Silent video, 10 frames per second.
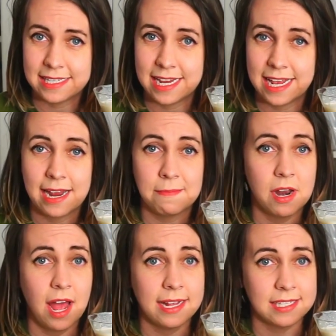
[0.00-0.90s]
and I'm
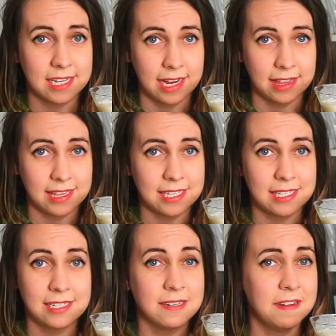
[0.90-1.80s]
not saying that this
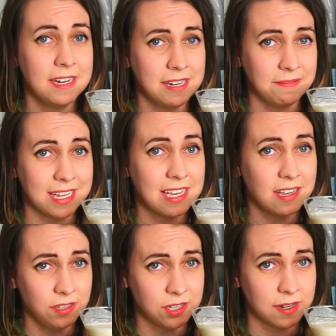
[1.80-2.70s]
definitively
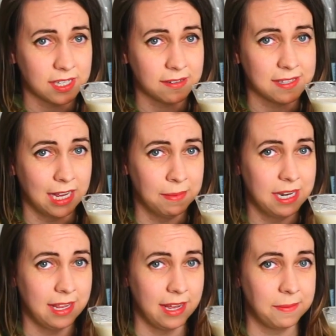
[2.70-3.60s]
kills the risk of
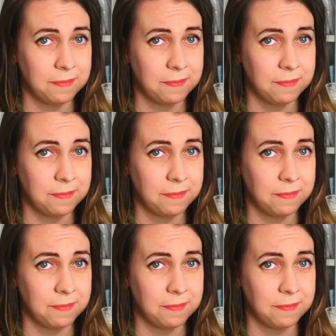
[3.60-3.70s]
salmonella.